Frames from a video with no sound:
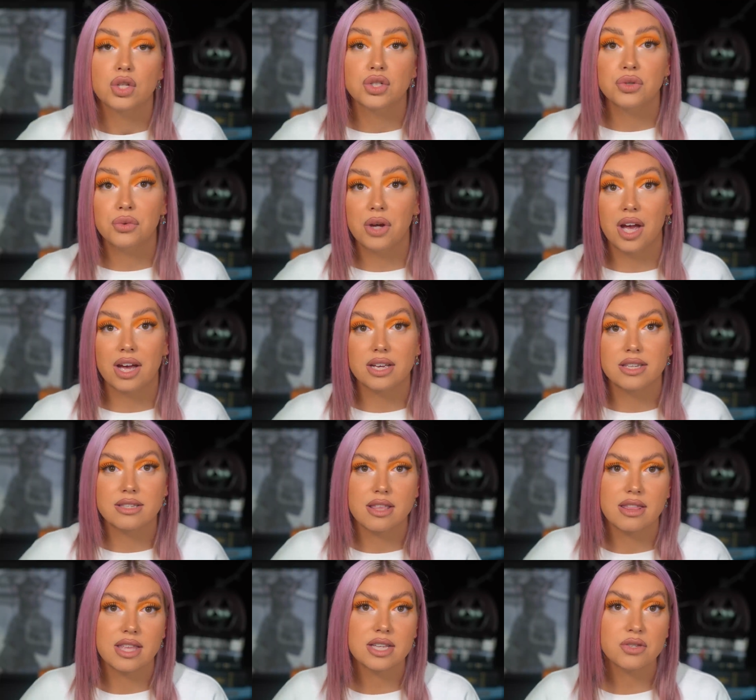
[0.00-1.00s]
So guys,
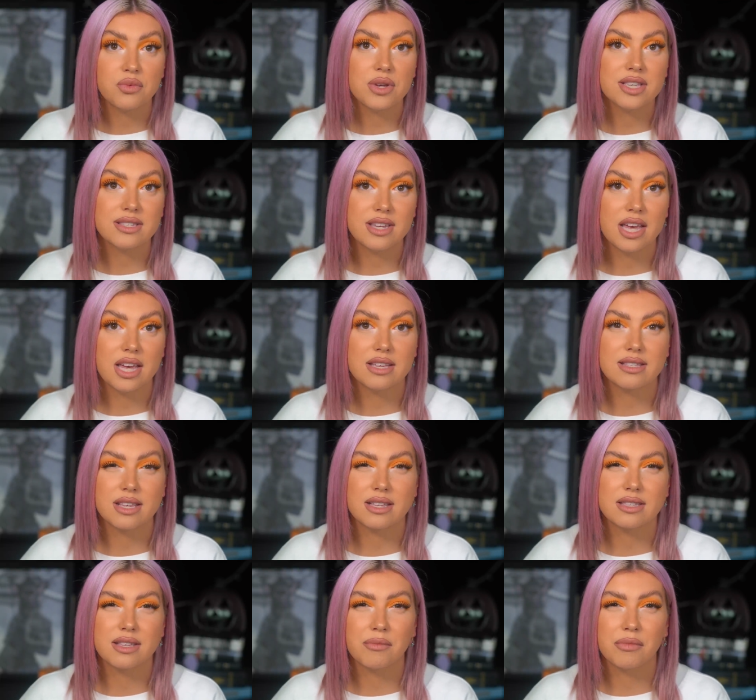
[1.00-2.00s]
this week's case
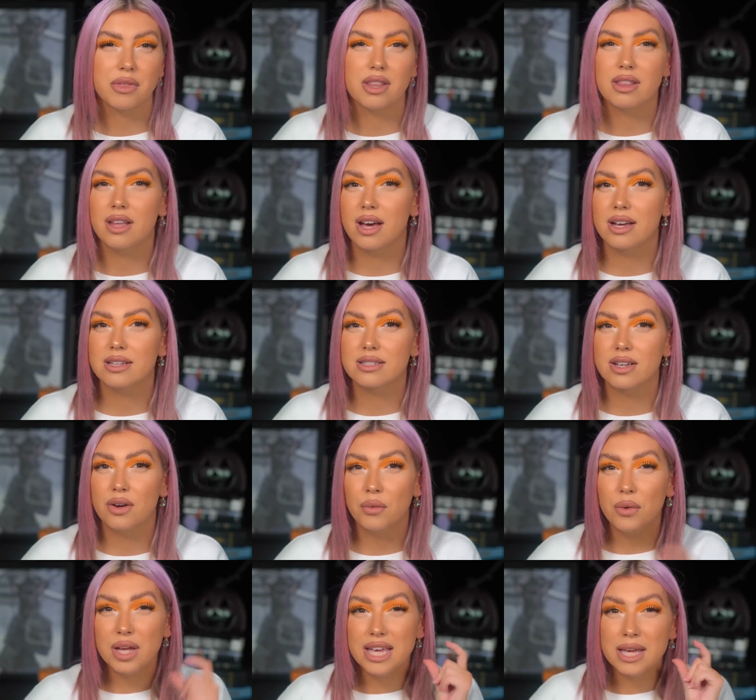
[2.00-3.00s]
is something that's a
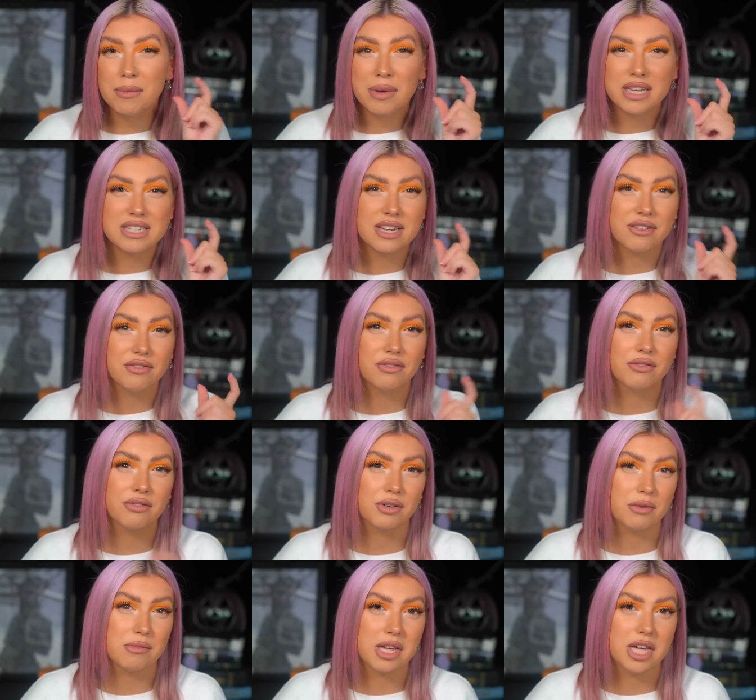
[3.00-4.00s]
wee bit different
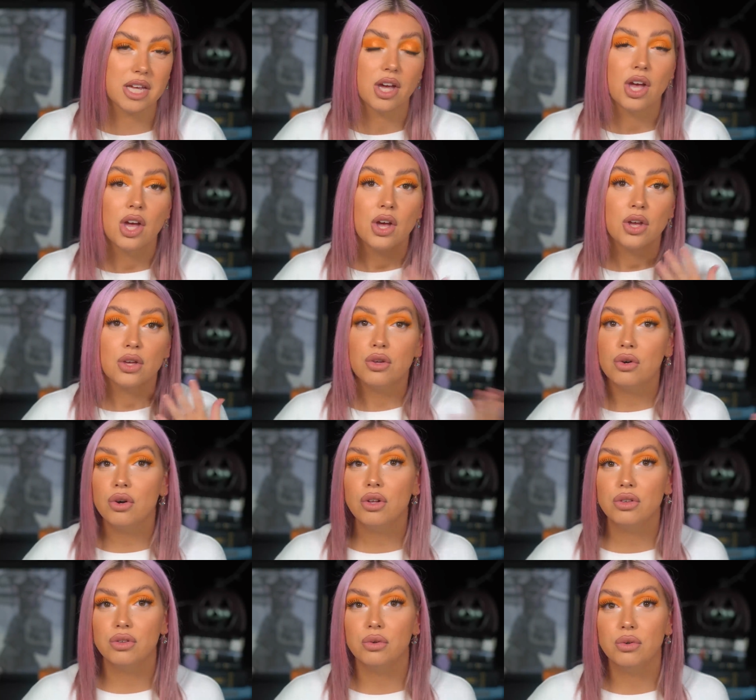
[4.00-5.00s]
for me. You
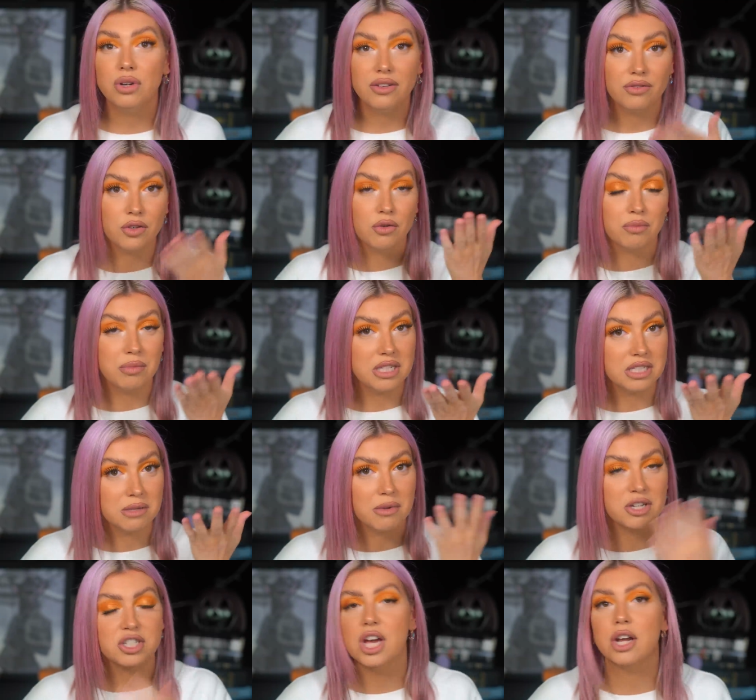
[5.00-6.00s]
all know, if you've been to
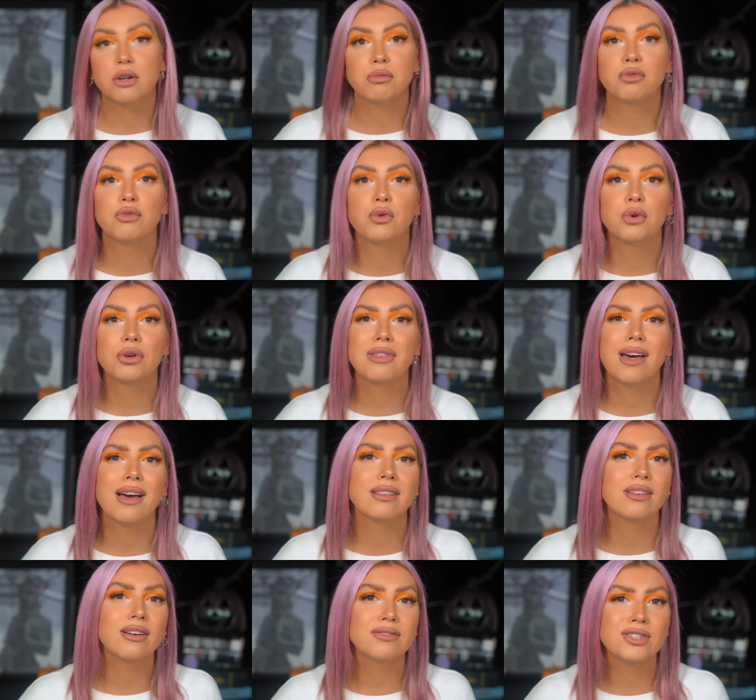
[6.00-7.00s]
my channel before, that I
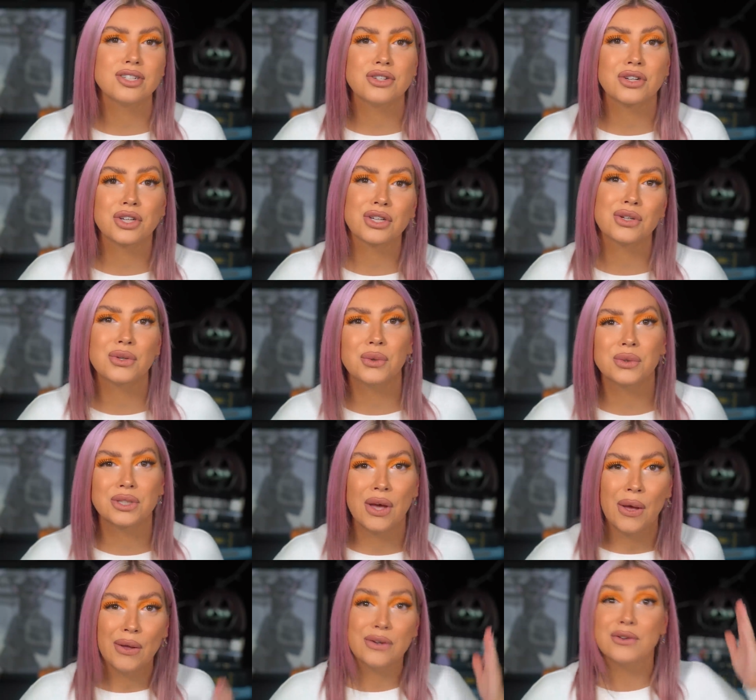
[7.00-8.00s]
love to do a good old
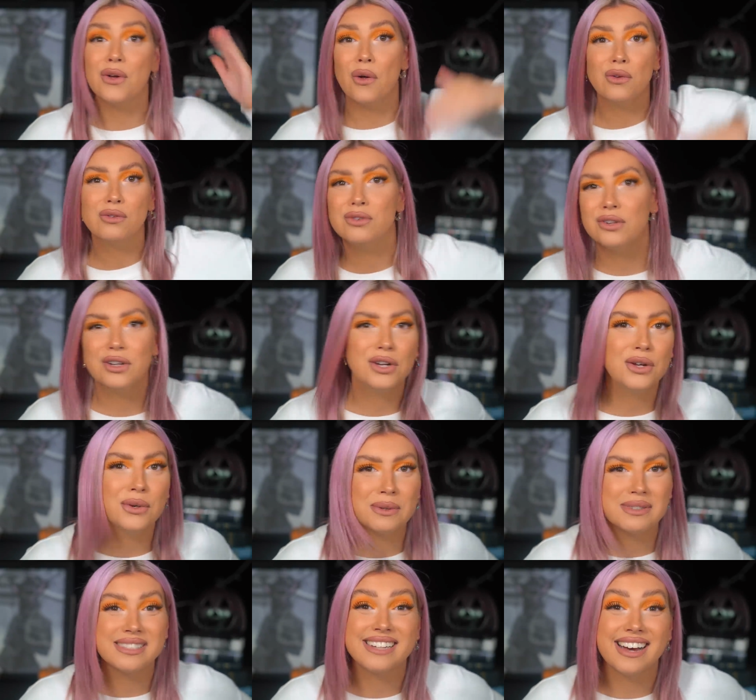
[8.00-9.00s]
dolphin
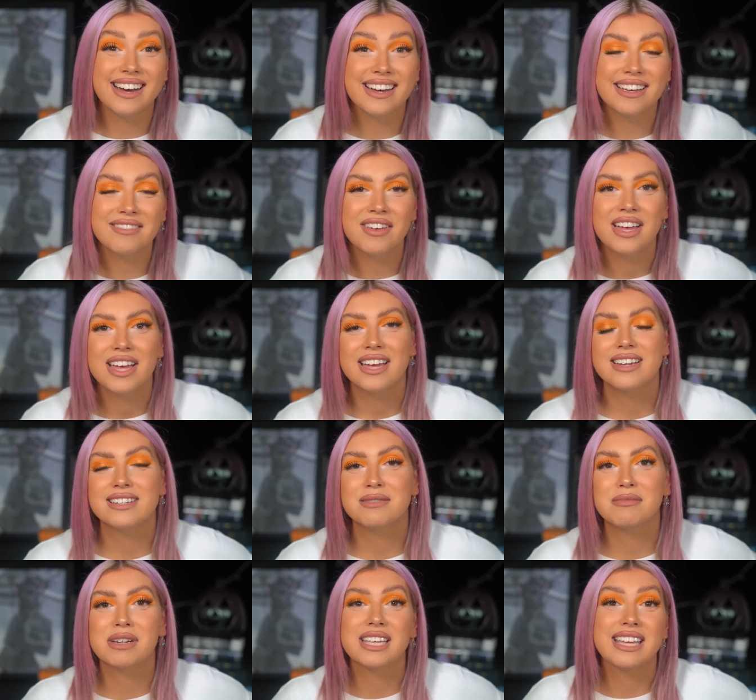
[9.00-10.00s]
nose dive
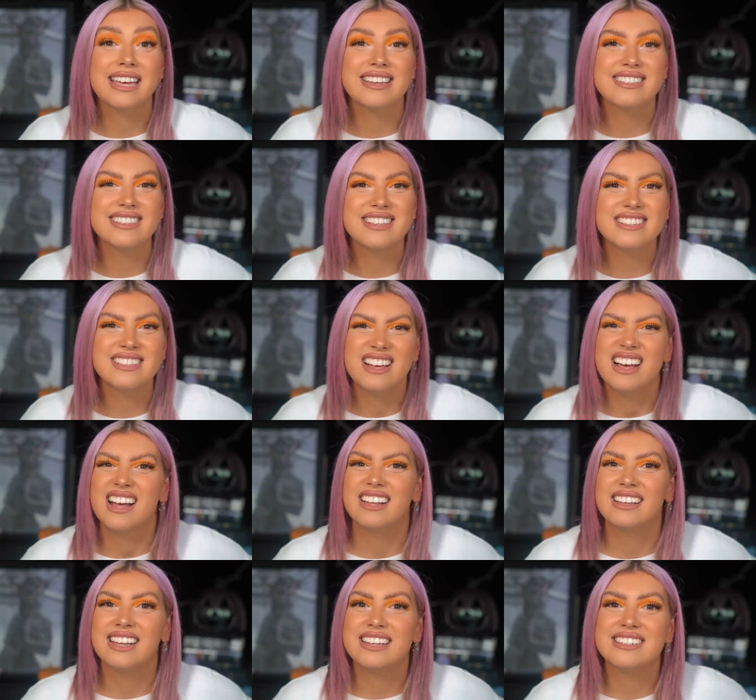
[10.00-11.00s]
into my cases.
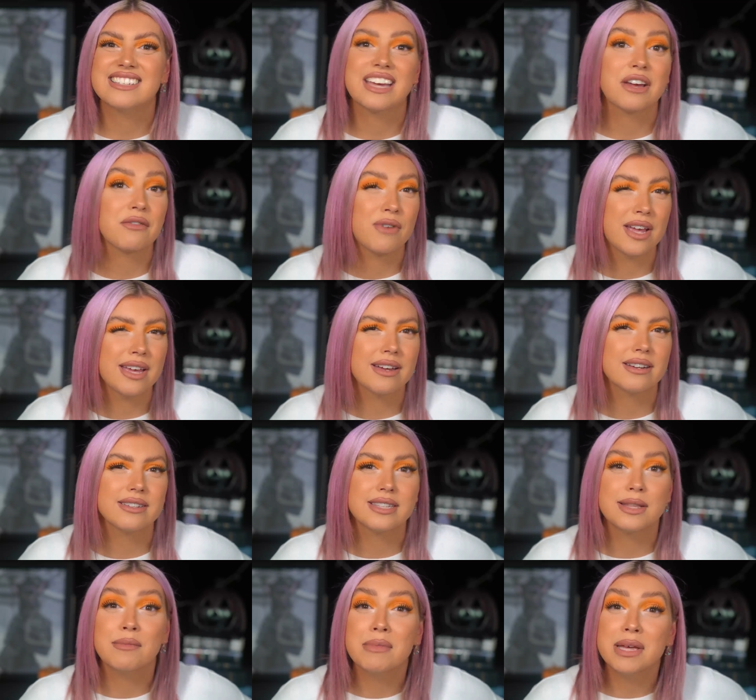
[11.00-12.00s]
I like to get right
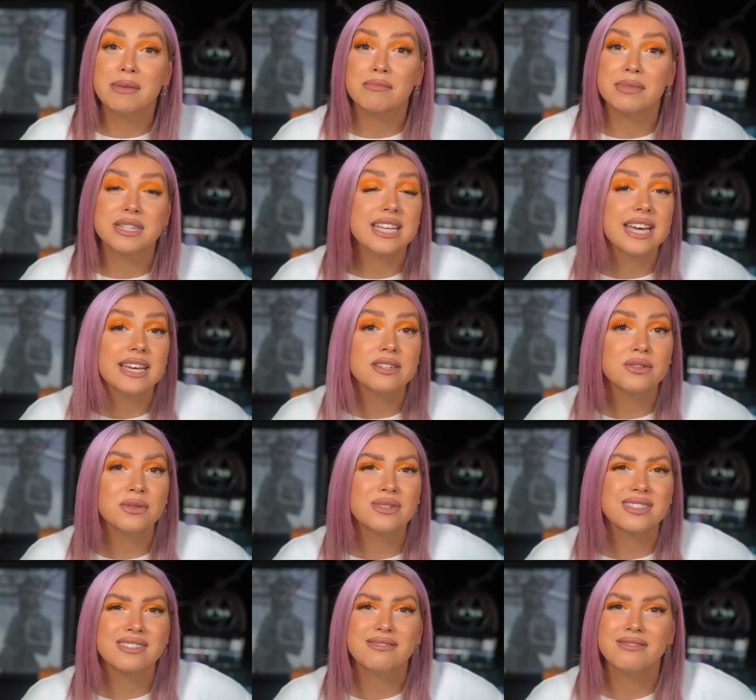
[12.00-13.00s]
into the meat and
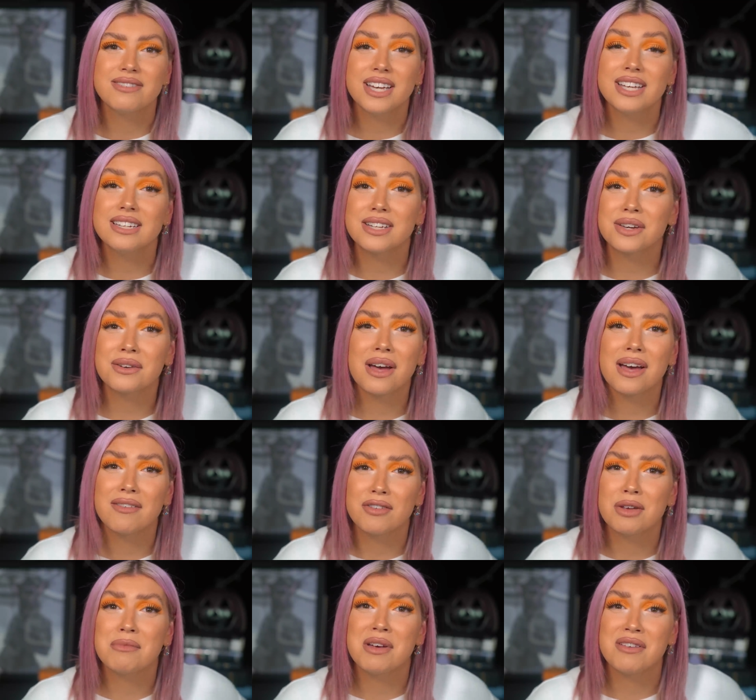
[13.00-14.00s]
potatoes and find out
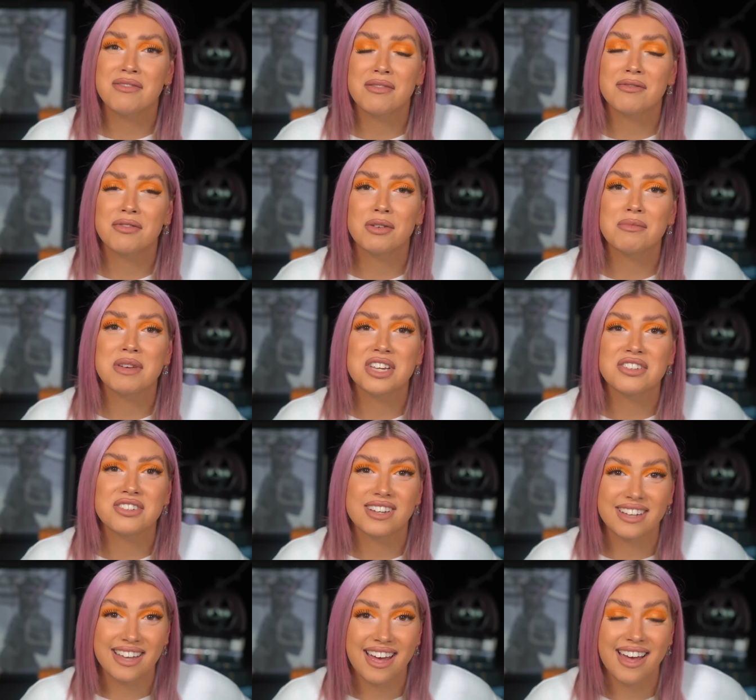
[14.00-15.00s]
every bit of
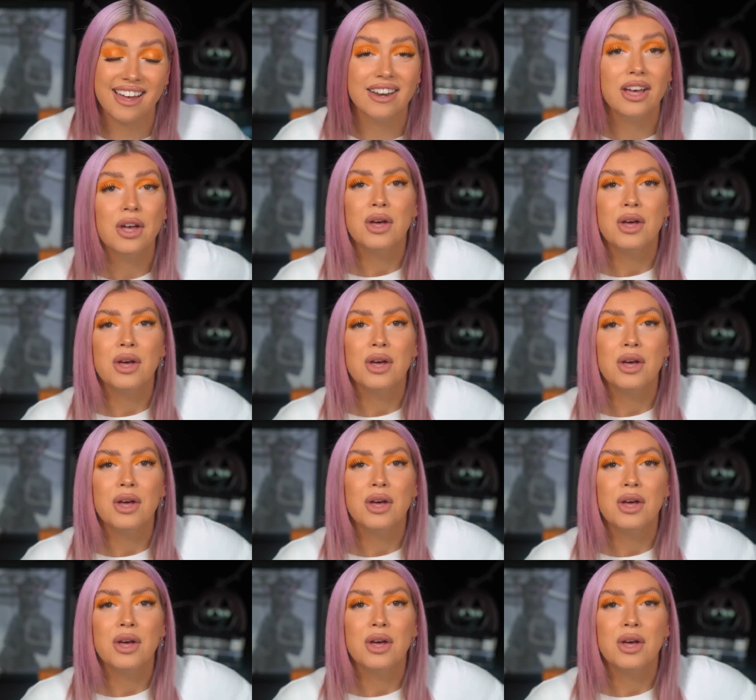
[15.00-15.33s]
information I can.